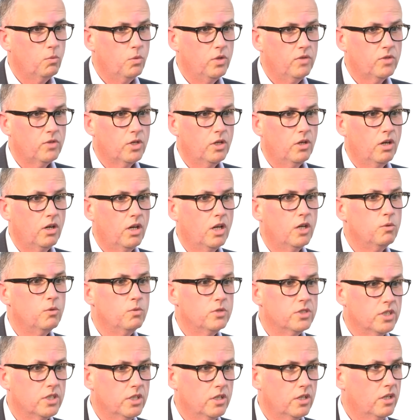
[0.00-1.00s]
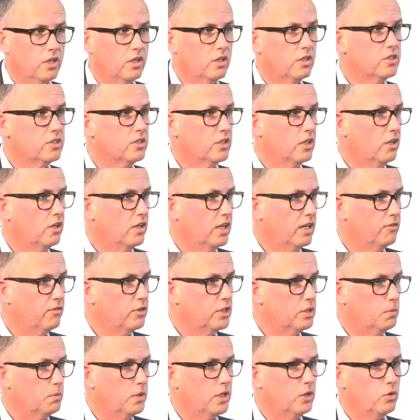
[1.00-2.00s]
We've got loans that are going to start having
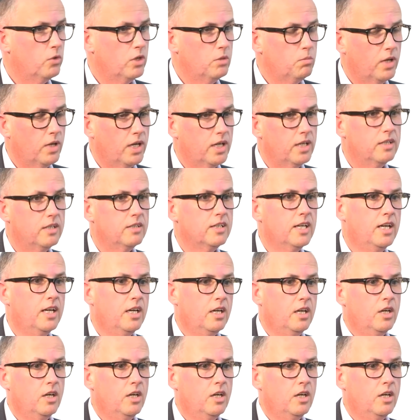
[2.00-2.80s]
to be repaid.